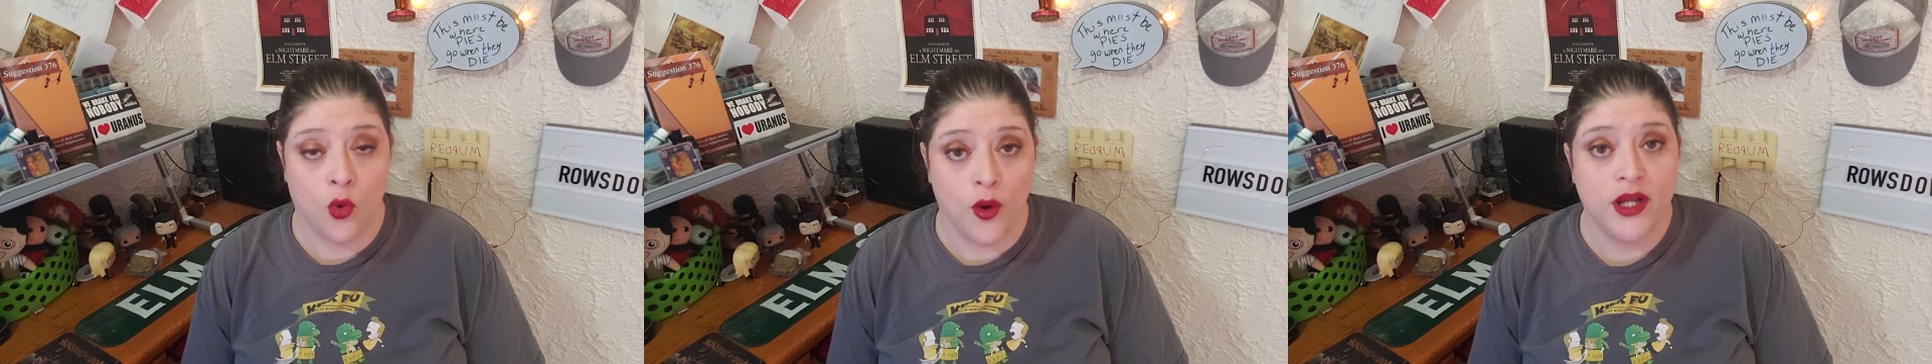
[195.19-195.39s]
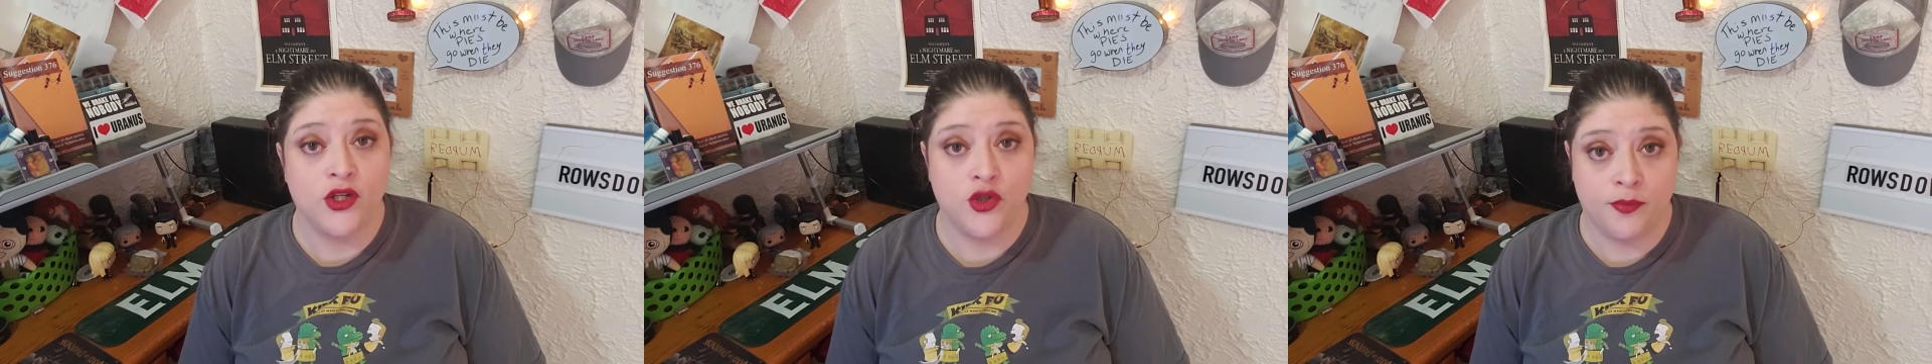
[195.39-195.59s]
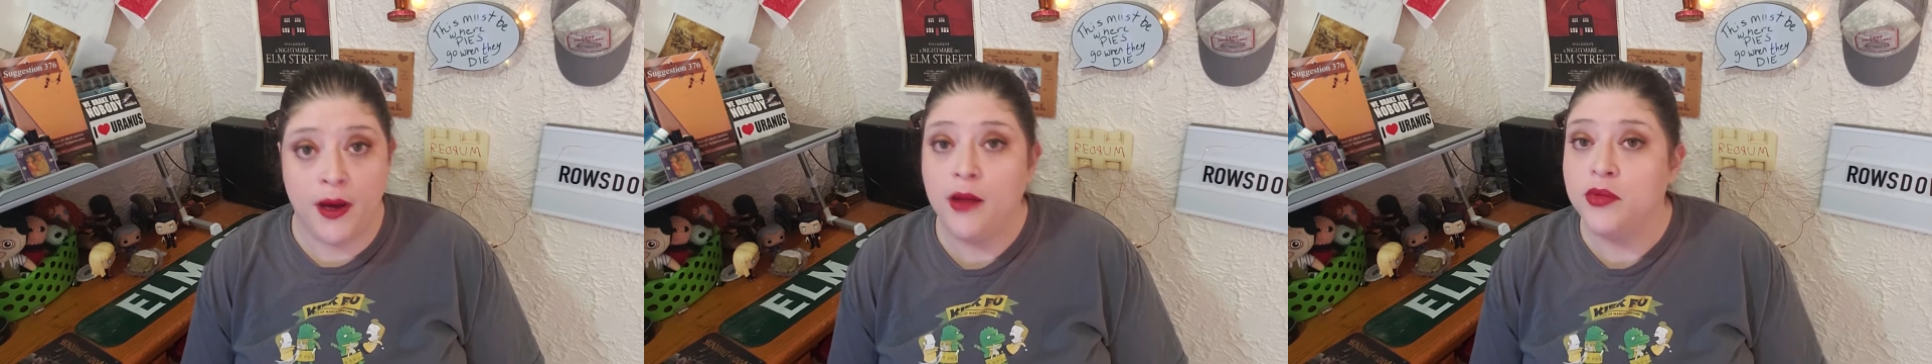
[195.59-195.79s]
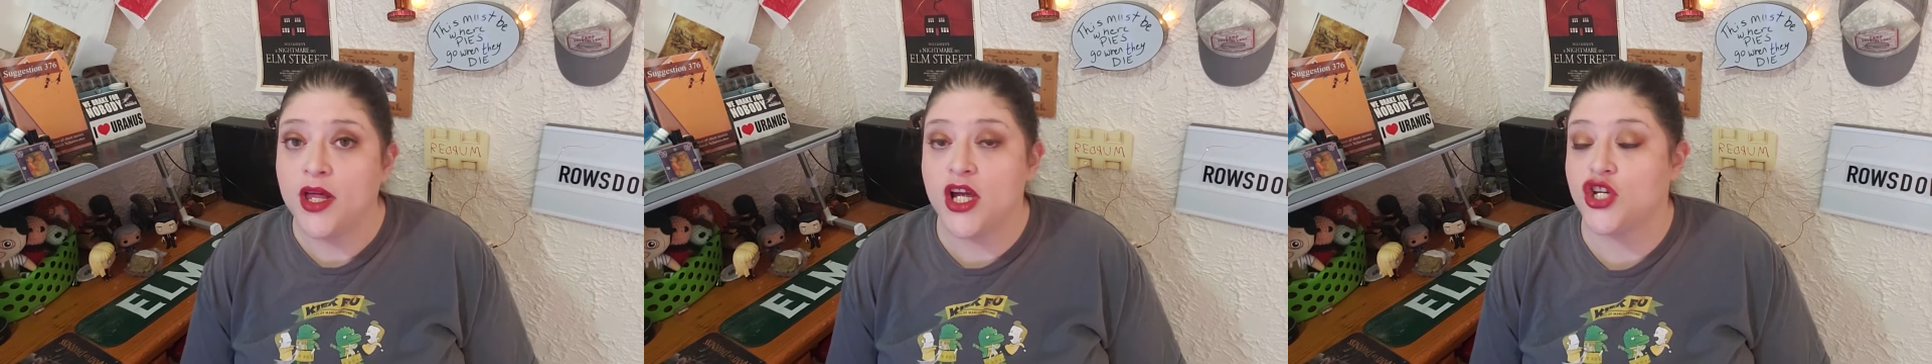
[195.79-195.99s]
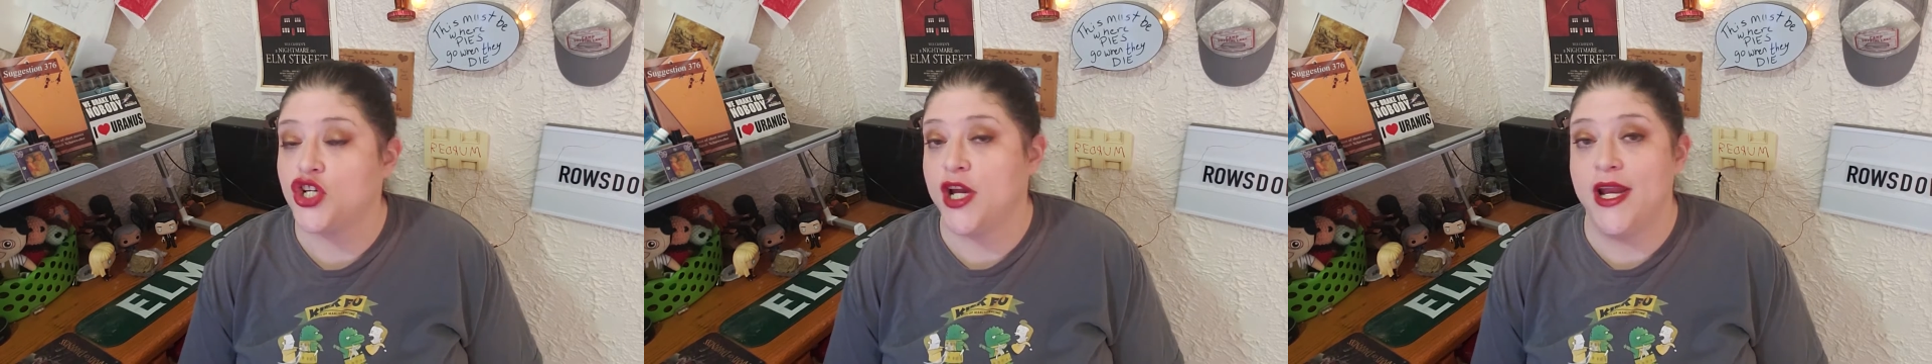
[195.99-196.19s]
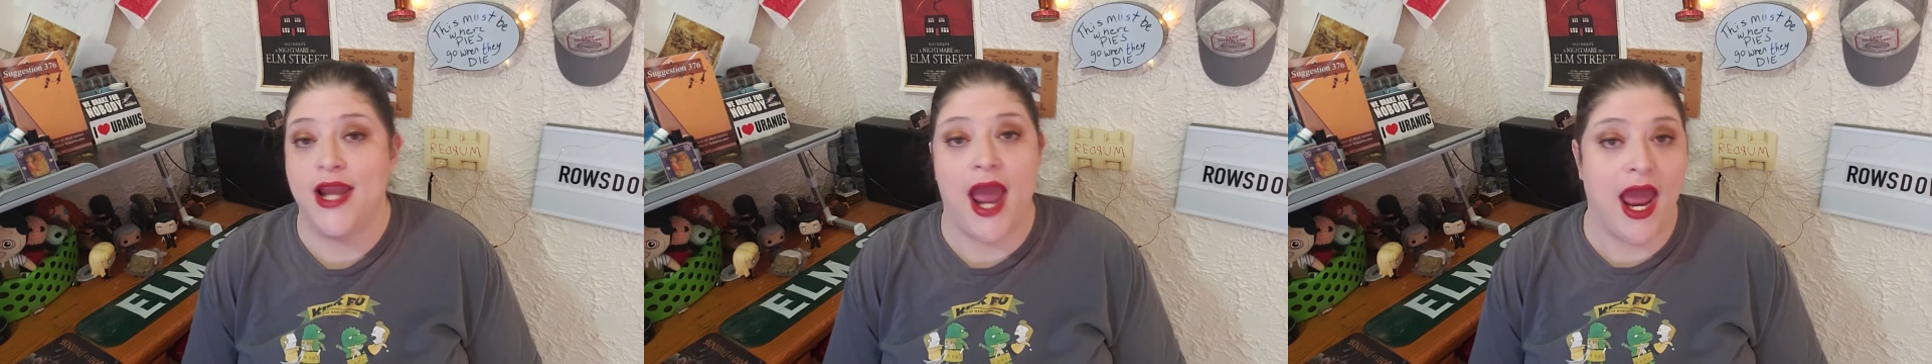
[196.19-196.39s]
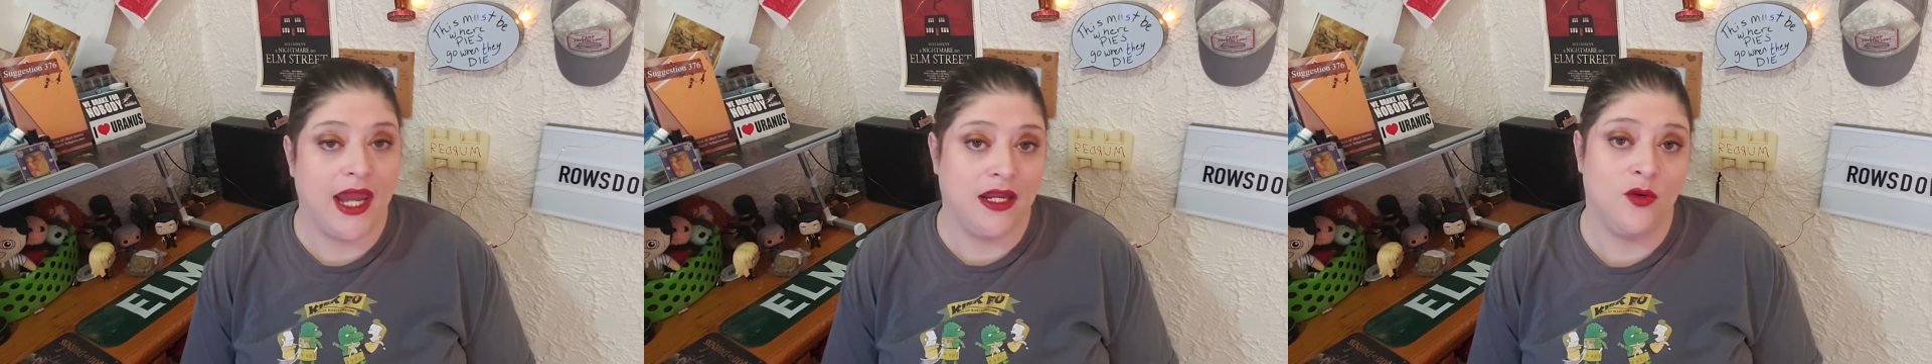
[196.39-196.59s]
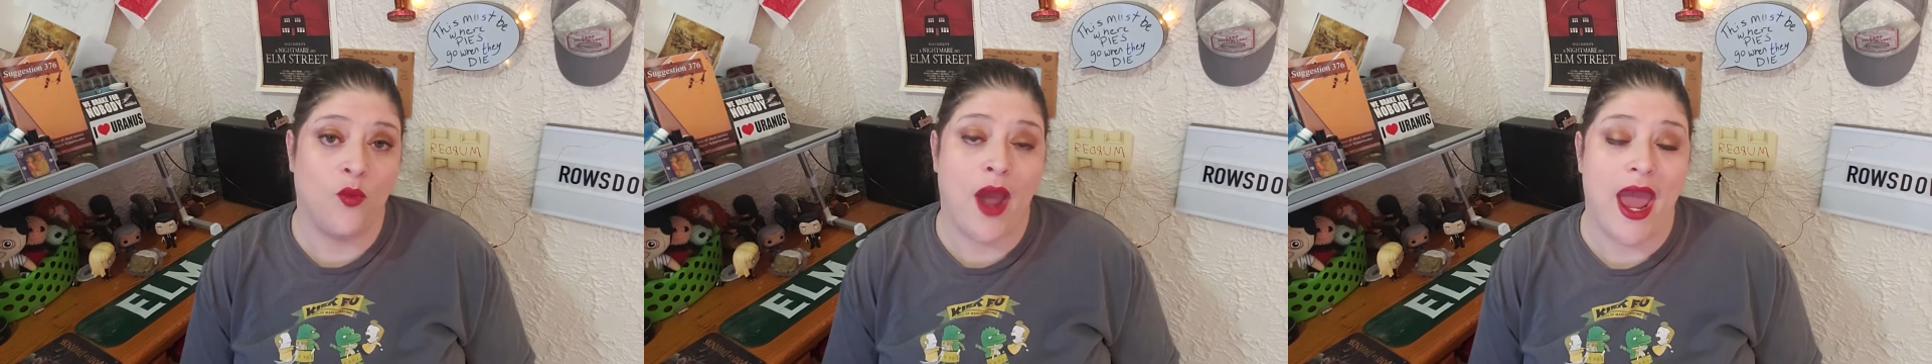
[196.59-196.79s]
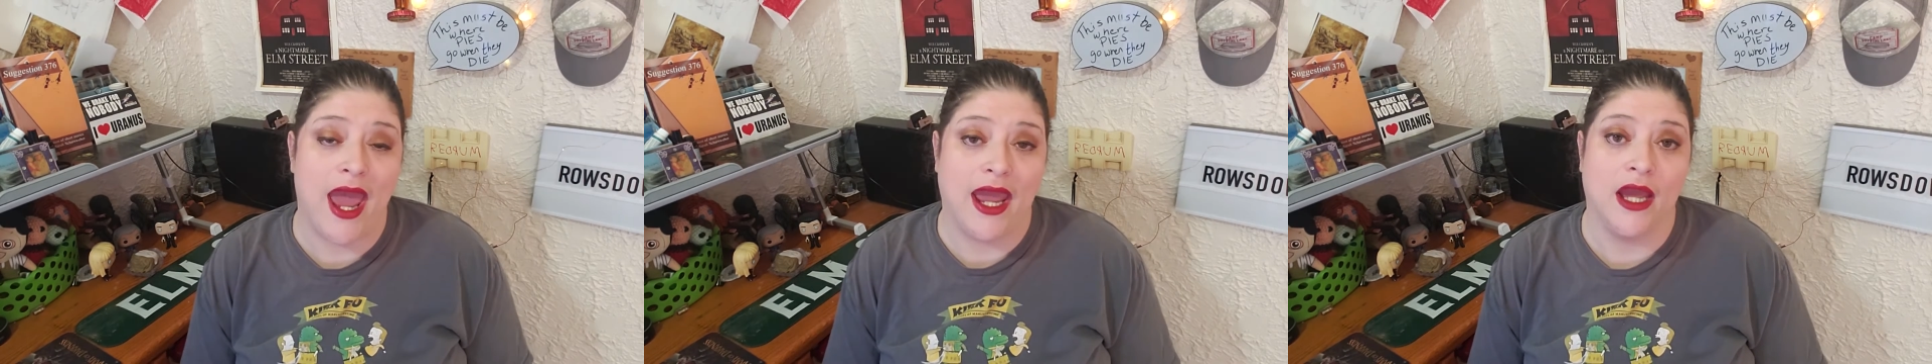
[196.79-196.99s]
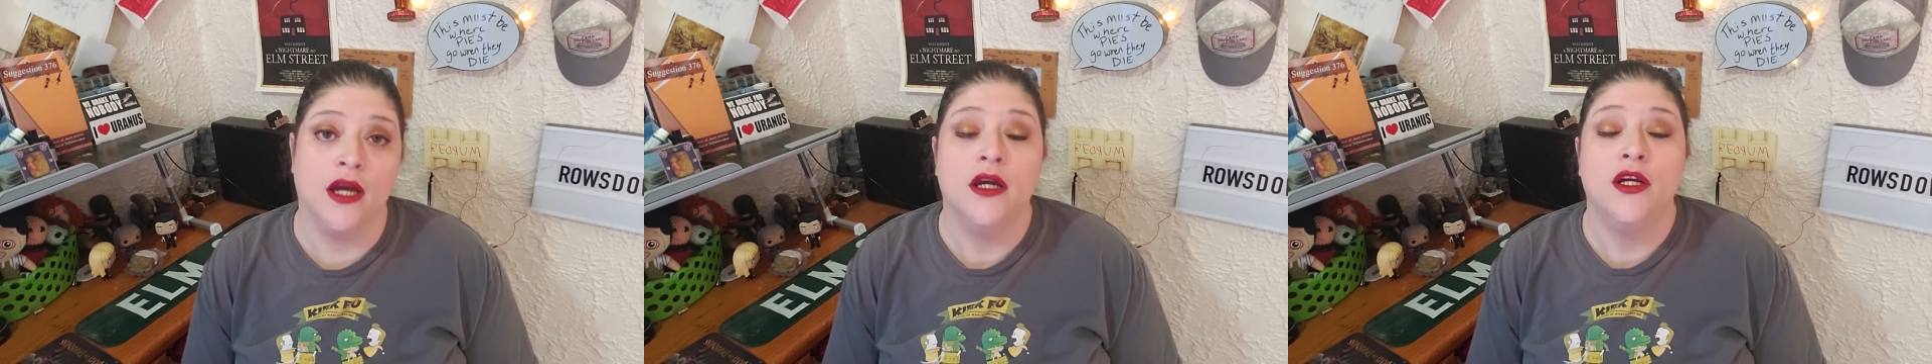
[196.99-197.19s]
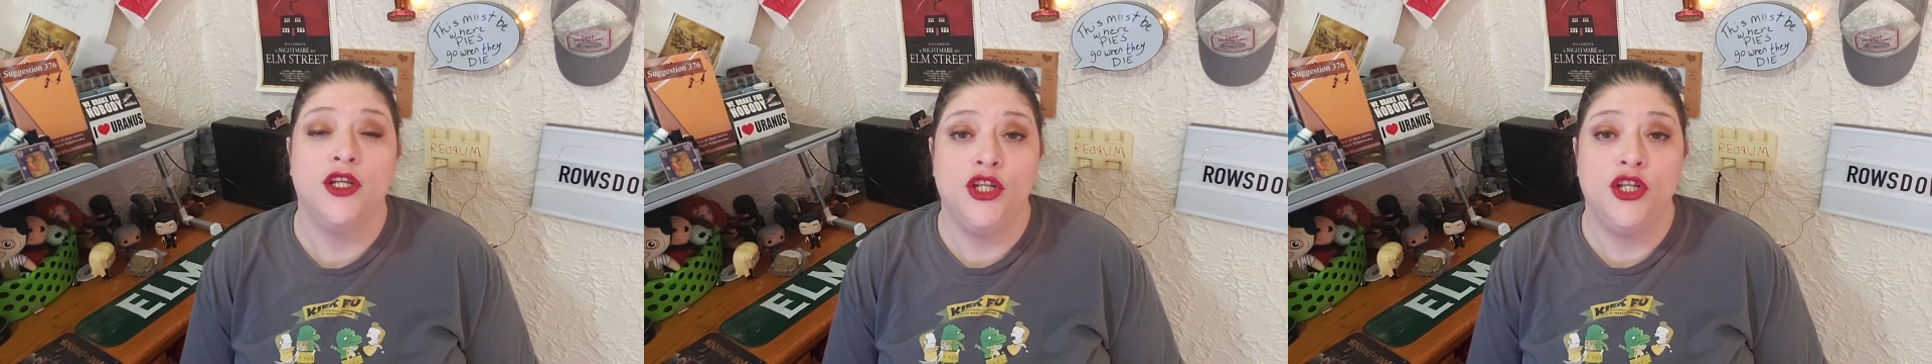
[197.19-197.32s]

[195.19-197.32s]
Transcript: going to publish in any way,